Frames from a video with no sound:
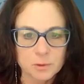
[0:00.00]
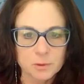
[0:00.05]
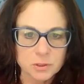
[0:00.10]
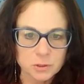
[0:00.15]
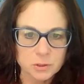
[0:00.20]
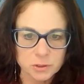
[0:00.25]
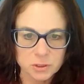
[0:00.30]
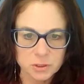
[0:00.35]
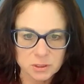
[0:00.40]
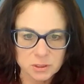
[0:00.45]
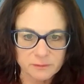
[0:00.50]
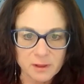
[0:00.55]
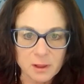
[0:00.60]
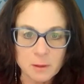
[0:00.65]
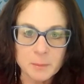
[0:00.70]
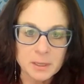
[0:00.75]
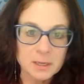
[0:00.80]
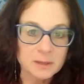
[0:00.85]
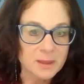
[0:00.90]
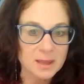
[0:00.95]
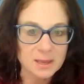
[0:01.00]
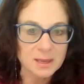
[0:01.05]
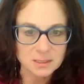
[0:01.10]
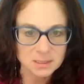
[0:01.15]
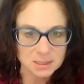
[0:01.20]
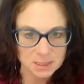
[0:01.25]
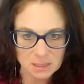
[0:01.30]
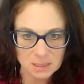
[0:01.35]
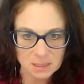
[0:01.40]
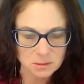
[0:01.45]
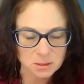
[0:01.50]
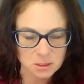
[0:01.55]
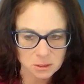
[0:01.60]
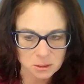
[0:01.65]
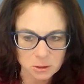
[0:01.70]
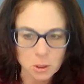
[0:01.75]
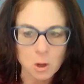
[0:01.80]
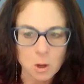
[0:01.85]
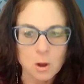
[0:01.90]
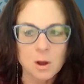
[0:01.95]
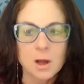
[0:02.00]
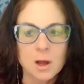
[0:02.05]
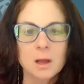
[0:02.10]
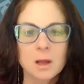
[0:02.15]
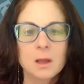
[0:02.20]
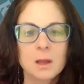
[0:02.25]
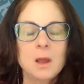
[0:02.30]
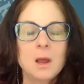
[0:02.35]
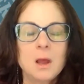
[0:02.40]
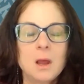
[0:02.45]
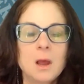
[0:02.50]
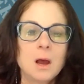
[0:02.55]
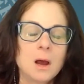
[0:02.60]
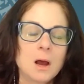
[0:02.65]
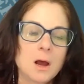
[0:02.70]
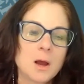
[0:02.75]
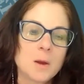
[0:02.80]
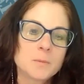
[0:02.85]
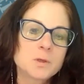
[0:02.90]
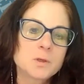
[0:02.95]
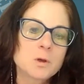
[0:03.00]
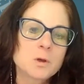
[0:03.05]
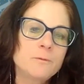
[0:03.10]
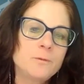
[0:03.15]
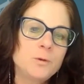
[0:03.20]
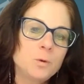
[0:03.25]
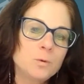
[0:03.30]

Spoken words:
research and development, and that's against the law. So if